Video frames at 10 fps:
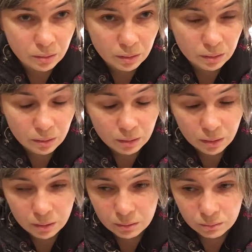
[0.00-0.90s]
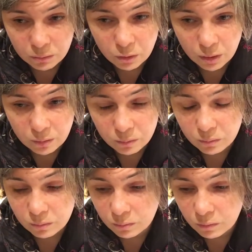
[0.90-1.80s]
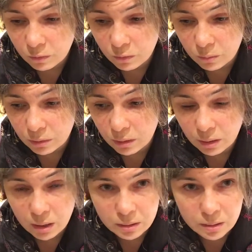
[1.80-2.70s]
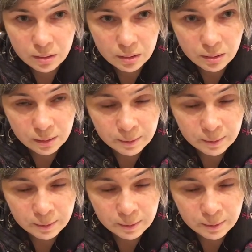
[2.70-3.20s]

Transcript: Uh, uh, you have from a garden center.